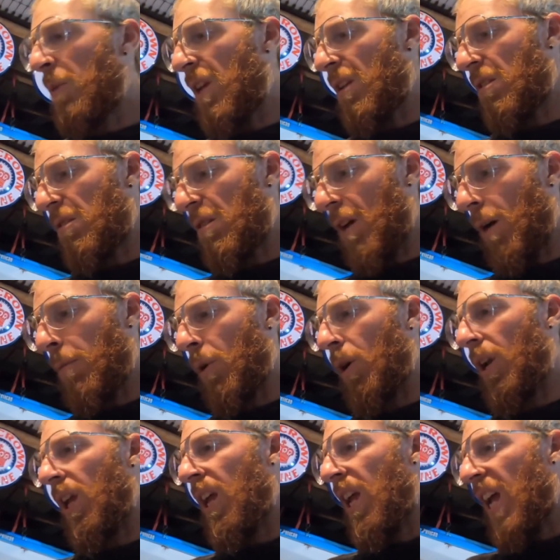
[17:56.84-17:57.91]
being
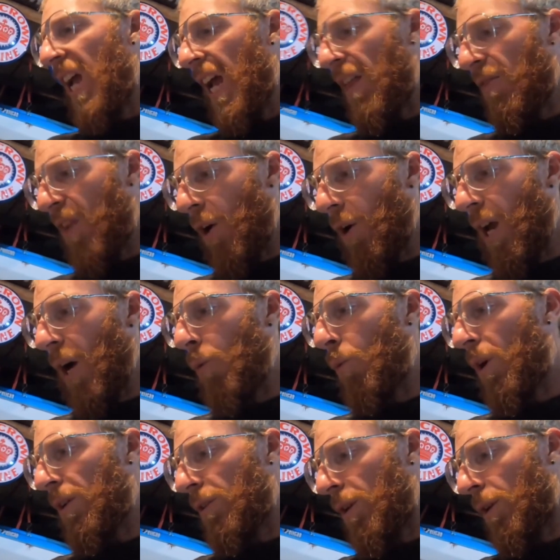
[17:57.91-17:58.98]
stubborn and they're not
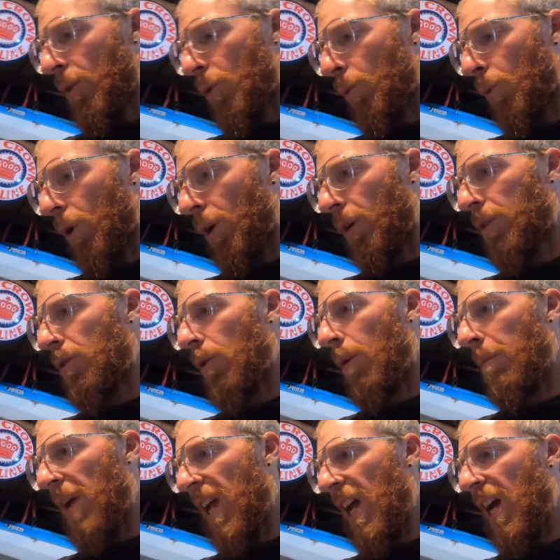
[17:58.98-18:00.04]
wanting to work. So I
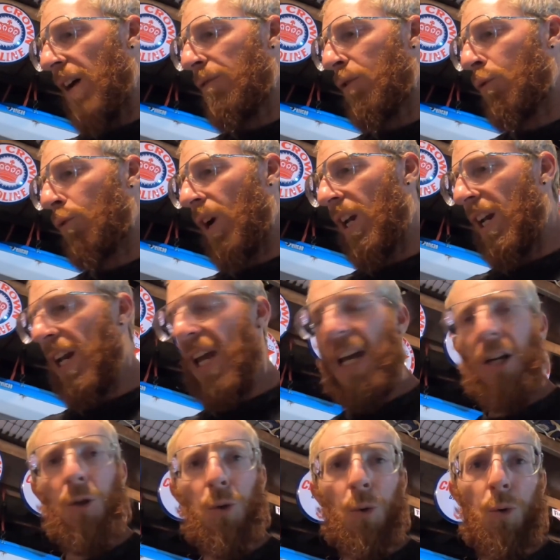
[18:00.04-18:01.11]
may have to run an
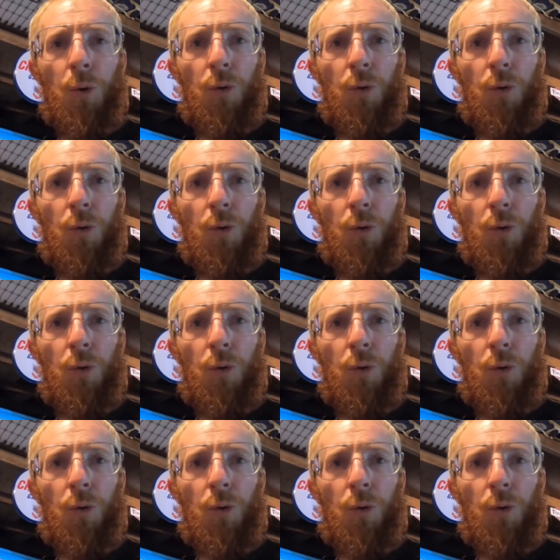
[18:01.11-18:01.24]
actual